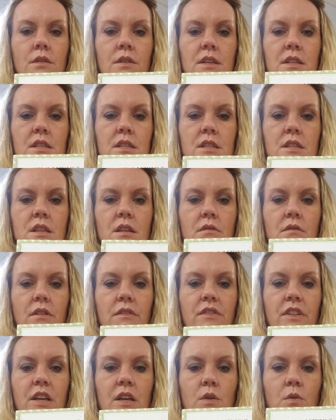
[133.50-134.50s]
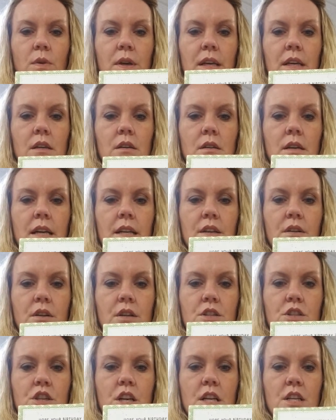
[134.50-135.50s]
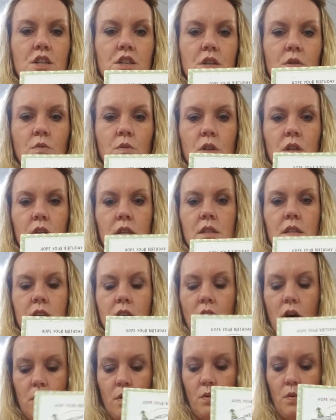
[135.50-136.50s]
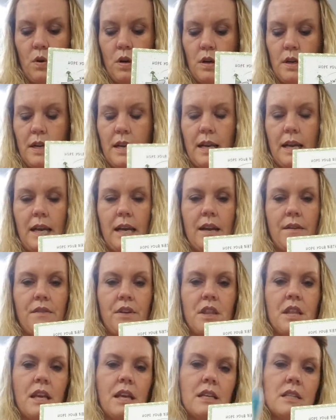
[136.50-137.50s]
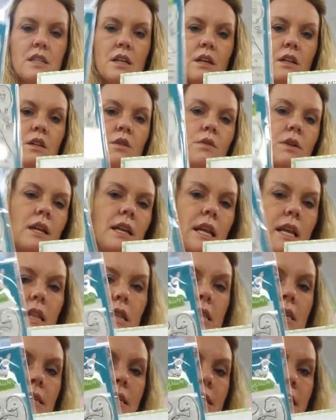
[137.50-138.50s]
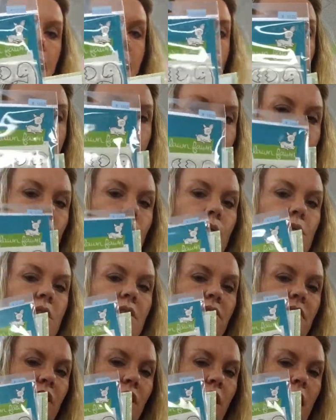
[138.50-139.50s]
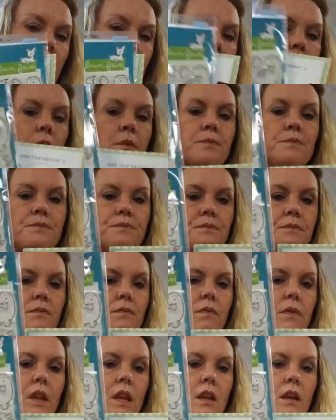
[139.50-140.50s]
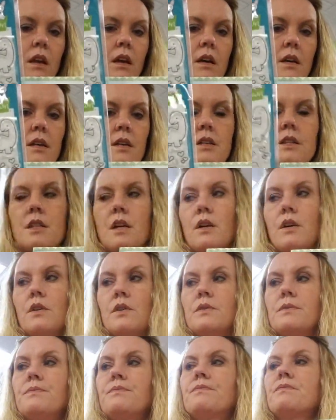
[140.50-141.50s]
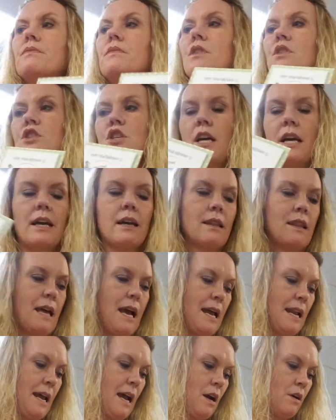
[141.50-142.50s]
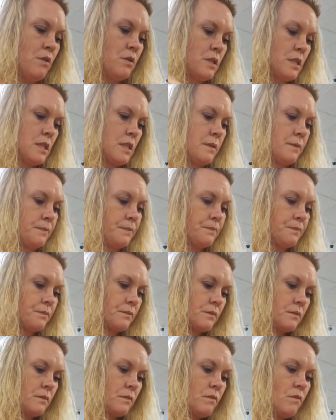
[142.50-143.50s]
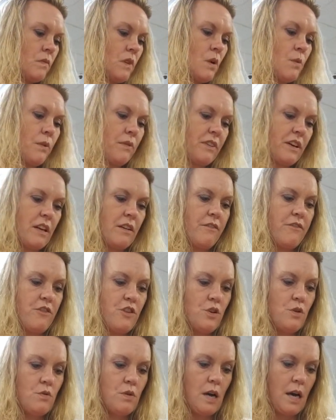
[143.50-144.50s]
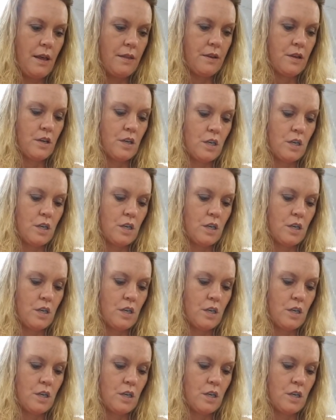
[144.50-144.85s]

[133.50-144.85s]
this is the reveal wheel, and you can change the words and all the wording and everything is included in the set, and so is the volcano. So check that out. We've got a few other